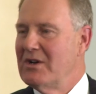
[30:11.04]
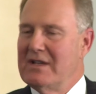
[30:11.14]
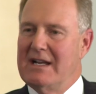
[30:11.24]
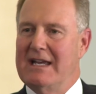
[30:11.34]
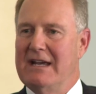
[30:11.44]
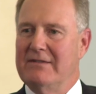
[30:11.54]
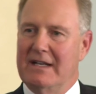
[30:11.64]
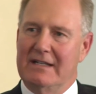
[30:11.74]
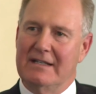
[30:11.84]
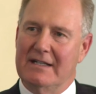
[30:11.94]
know that I have
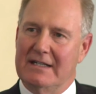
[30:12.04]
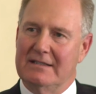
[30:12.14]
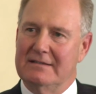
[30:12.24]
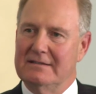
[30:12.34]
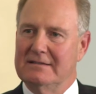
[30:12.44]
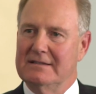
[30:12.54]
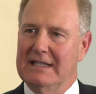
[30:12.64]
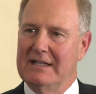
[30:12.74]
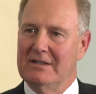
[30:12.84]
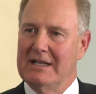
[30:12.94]
a
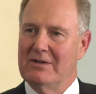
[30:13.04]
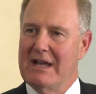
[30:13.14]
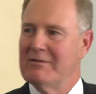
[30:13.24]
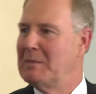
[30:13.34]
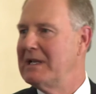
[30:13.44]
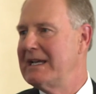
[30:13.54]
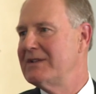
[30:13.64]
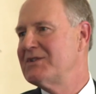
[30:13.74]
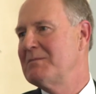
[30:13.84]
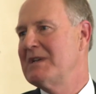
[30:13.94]
I don't, I don't have a plan.
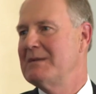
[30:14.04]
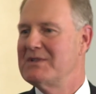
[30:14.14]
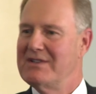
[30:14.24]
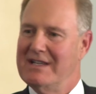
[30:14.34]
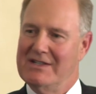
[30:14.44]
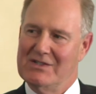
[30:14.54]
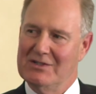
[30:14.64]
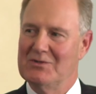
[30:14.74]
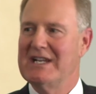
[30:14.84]
Sometimes I think it's a little